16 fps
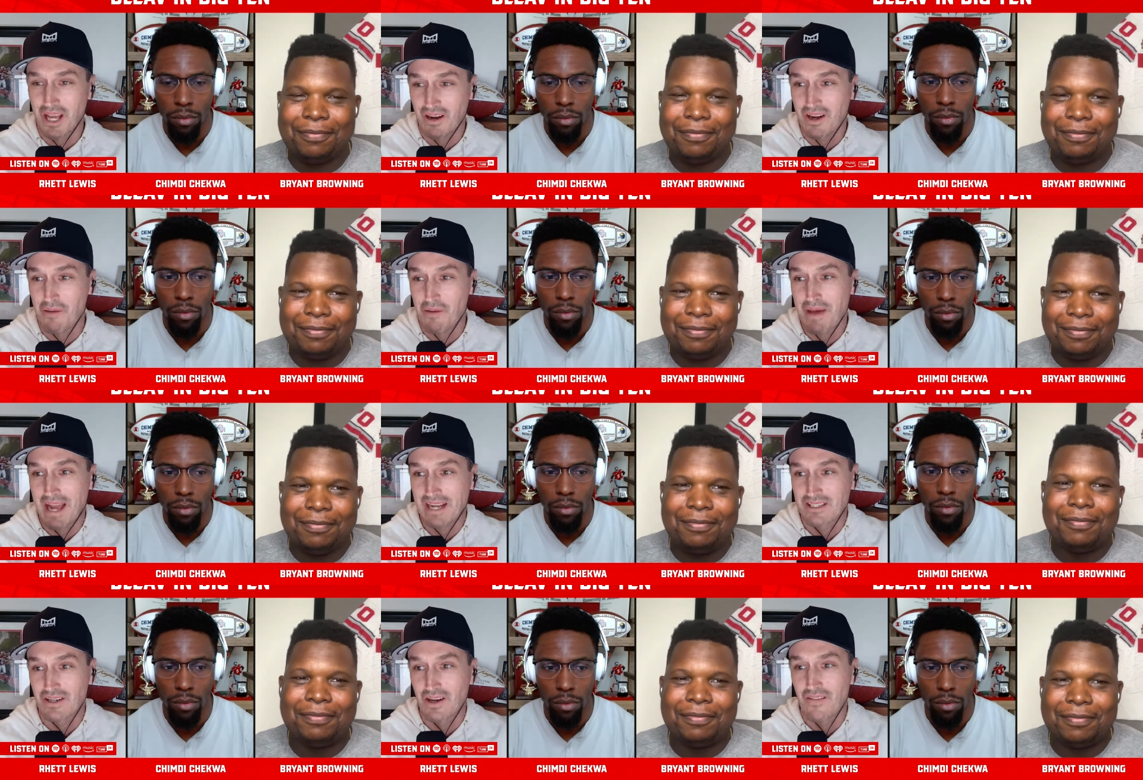Speaker 1: I'll come
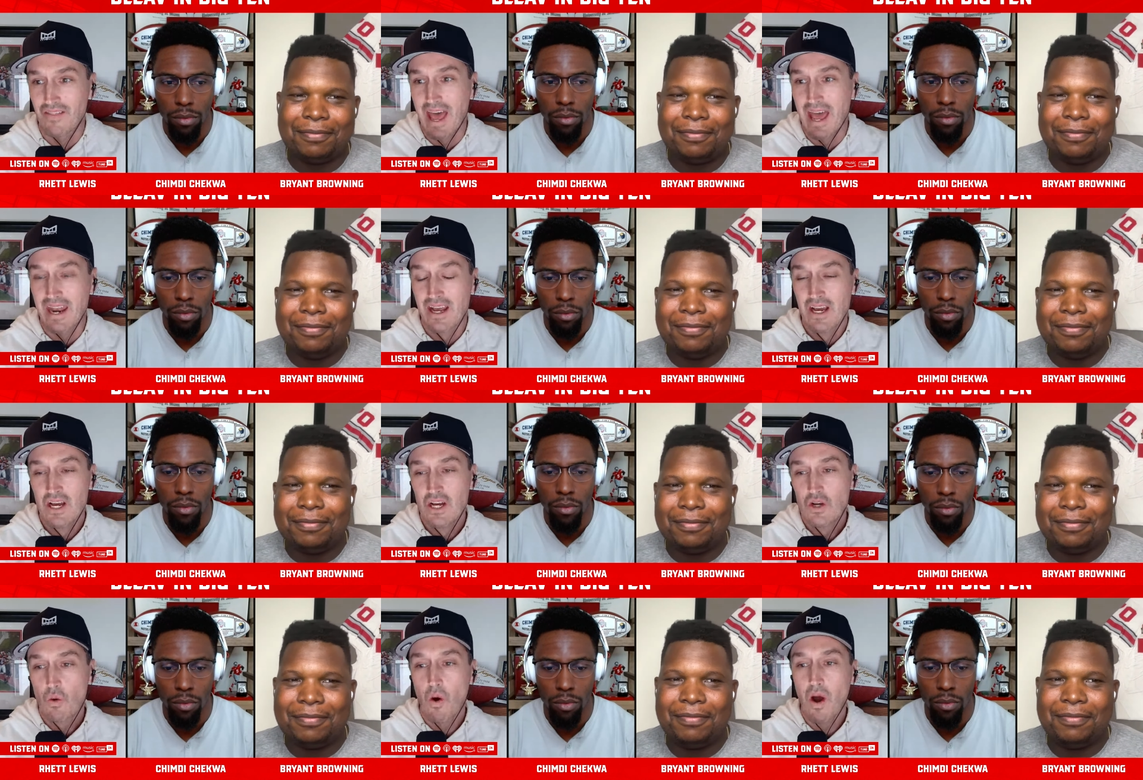back to you on that
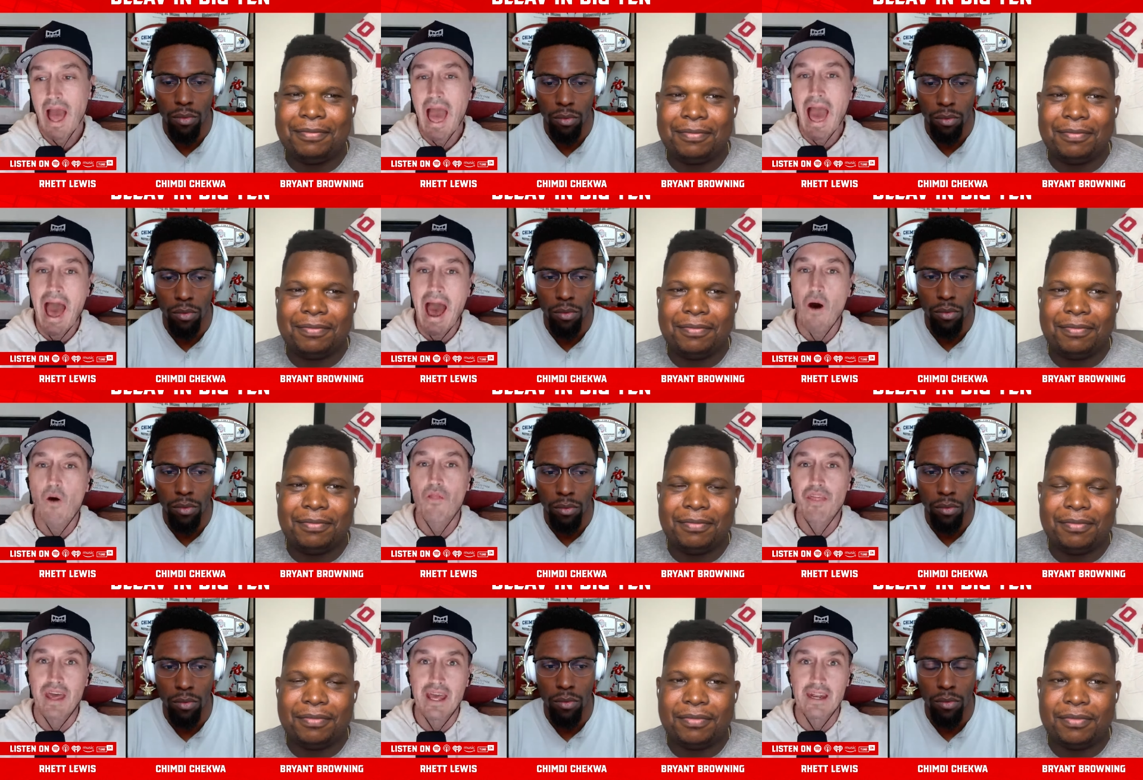how
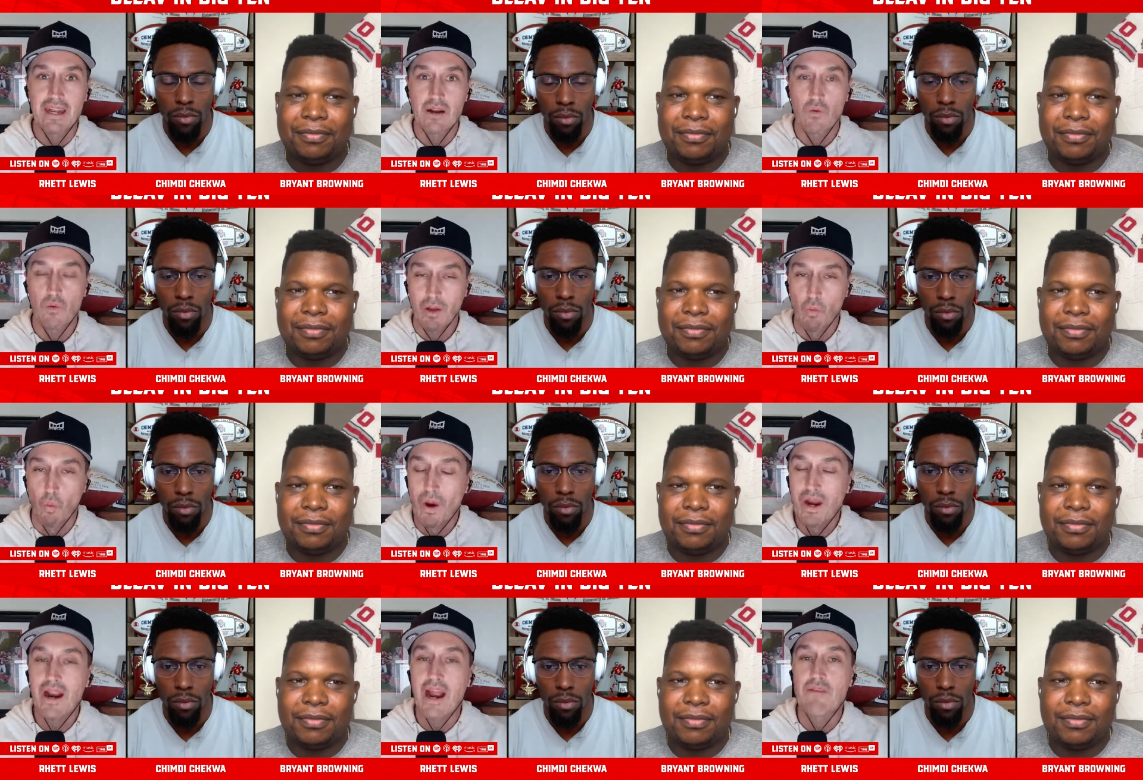then like
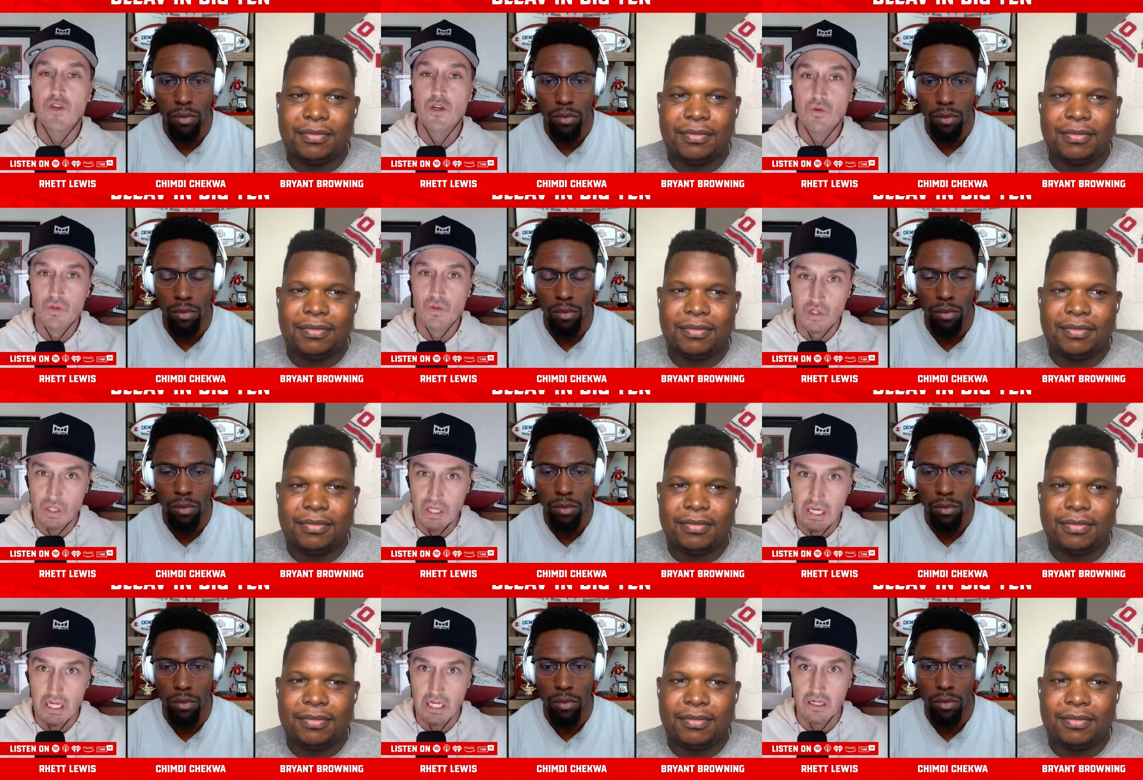where have you
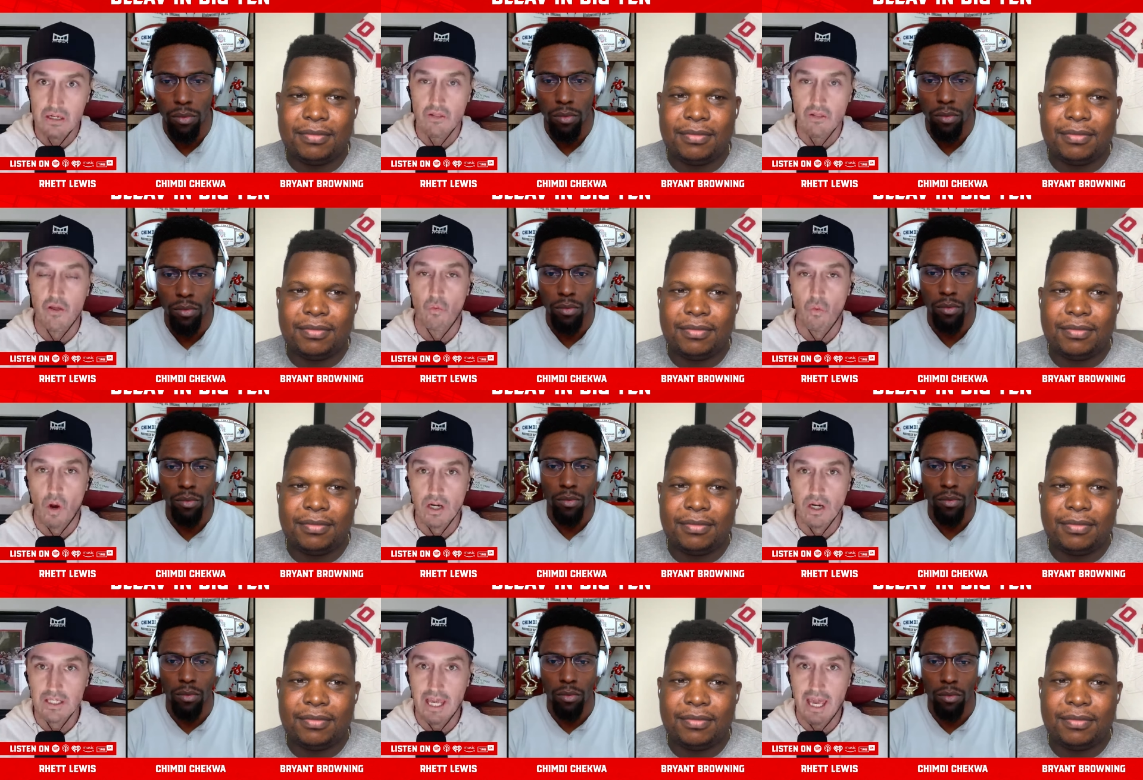seen the
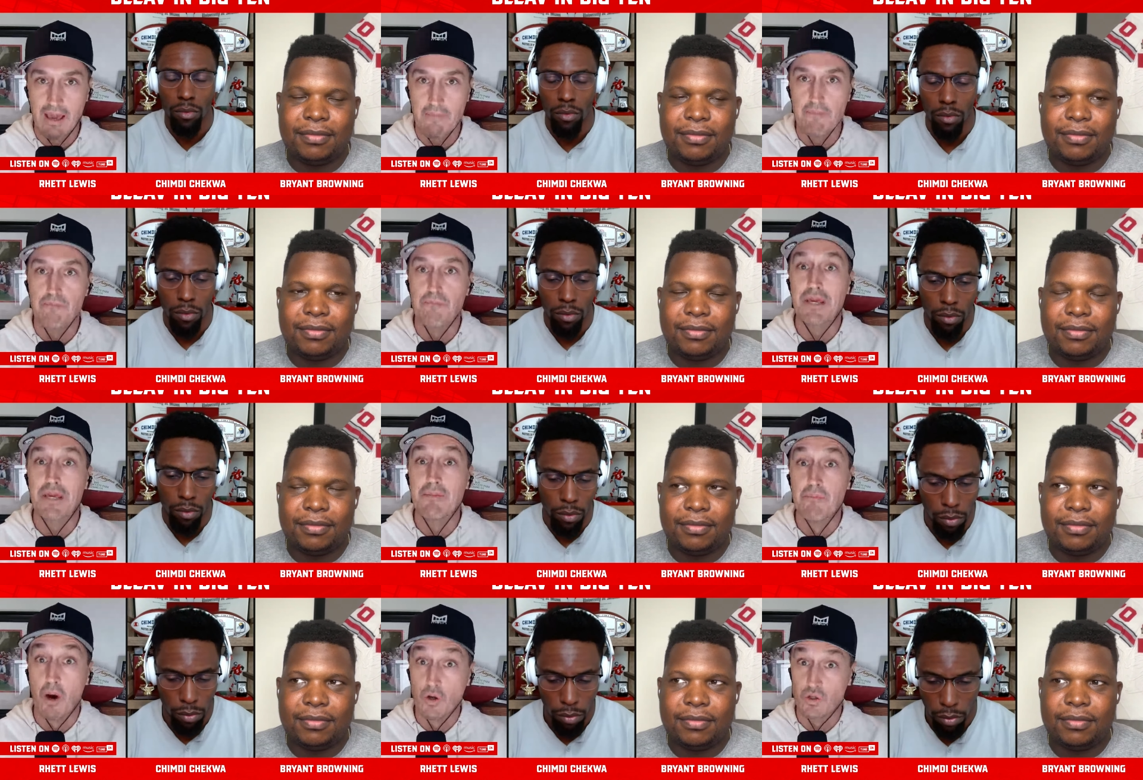run game be
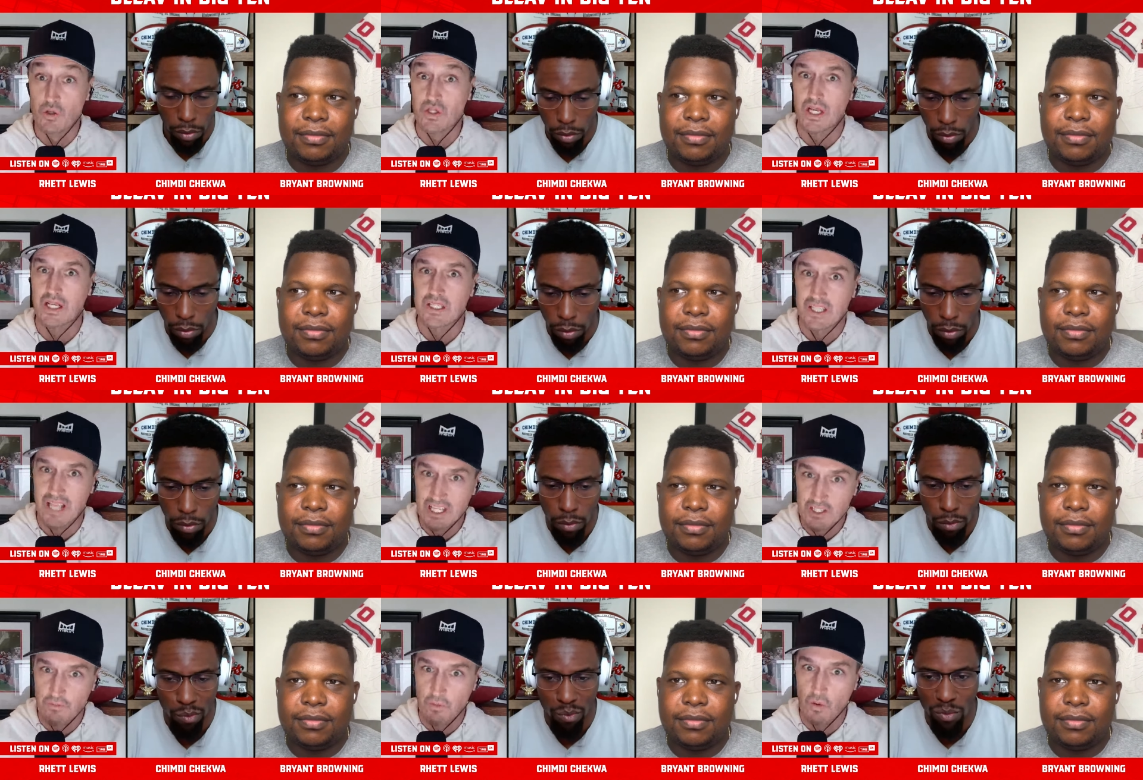most
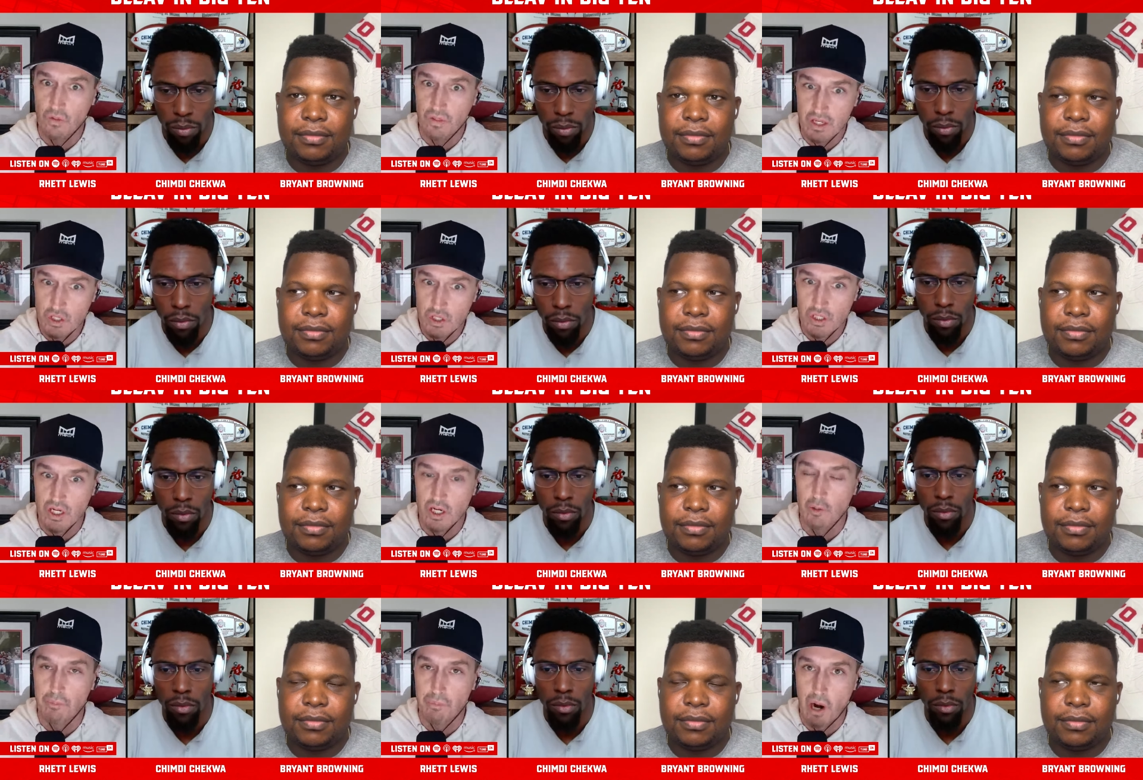successful this
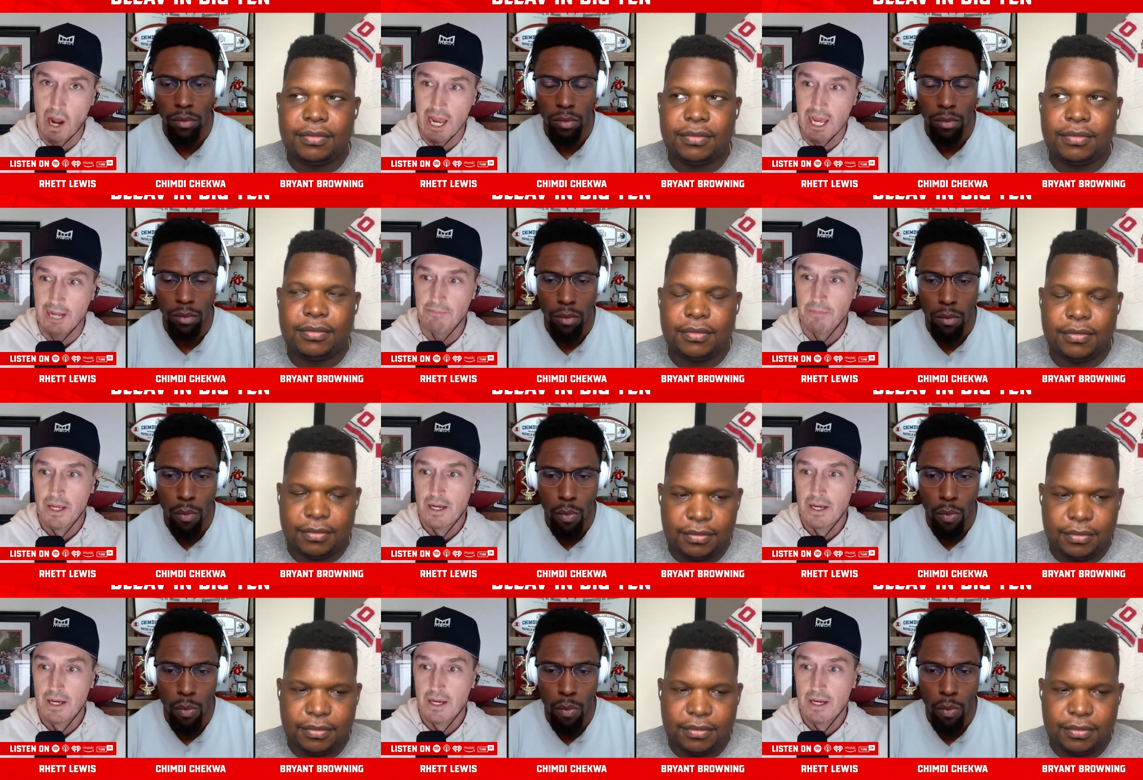year bryant